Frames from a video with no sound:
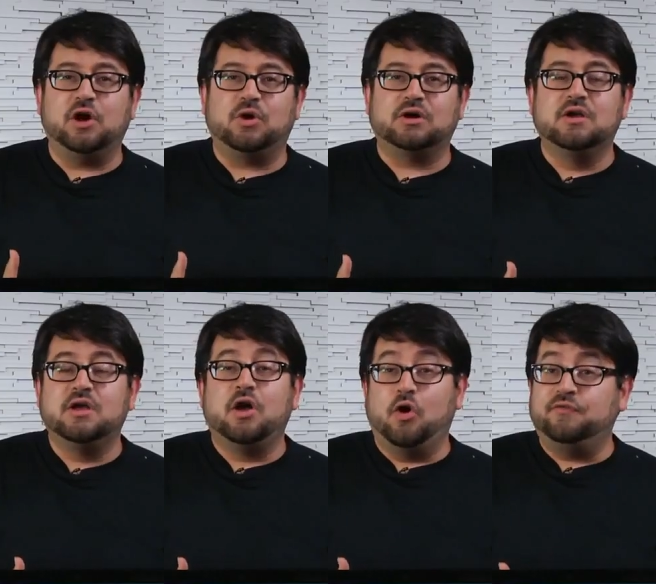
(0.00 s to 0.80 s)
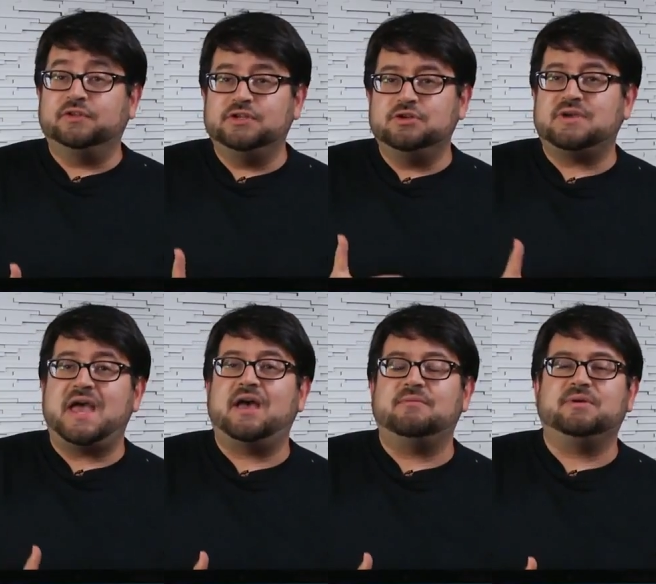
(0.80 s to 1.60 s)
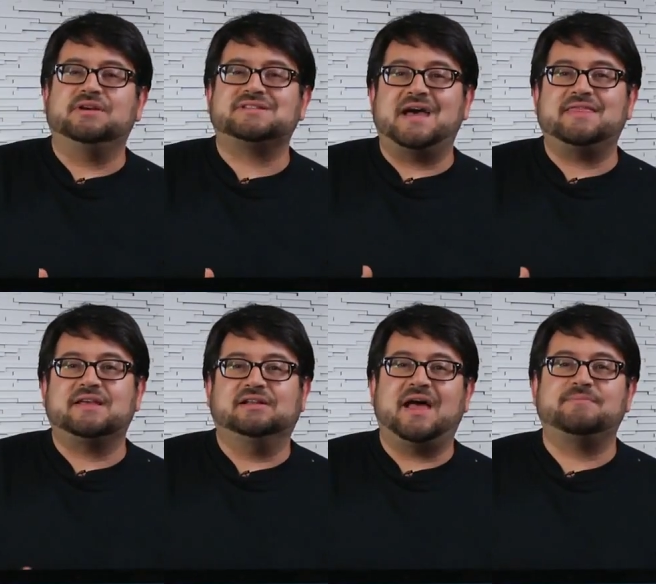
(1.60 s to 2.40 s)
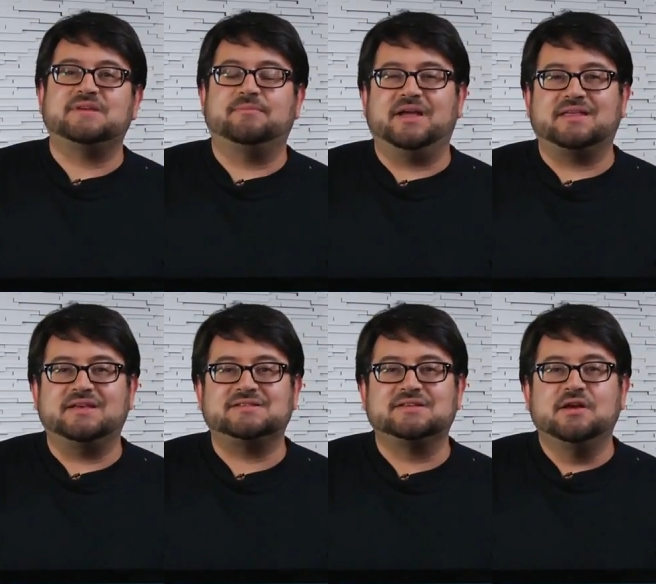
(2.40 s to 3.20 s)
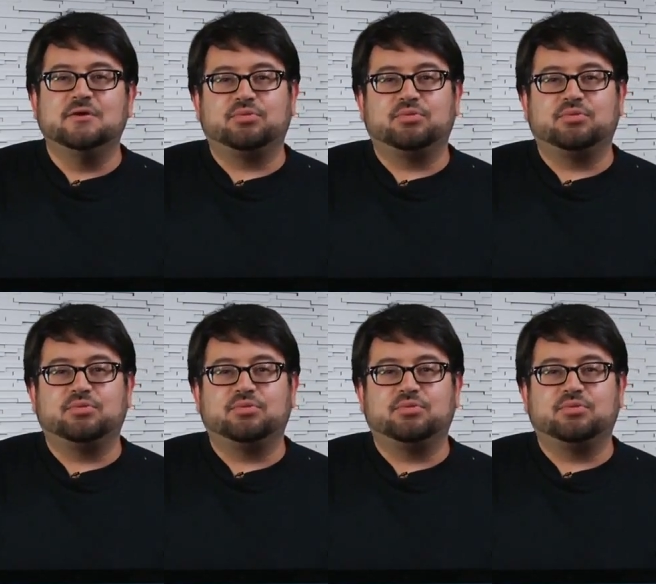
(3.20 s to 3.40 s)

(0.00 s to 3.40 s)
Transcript: lower. Hopefully you can, because I think a laptop like this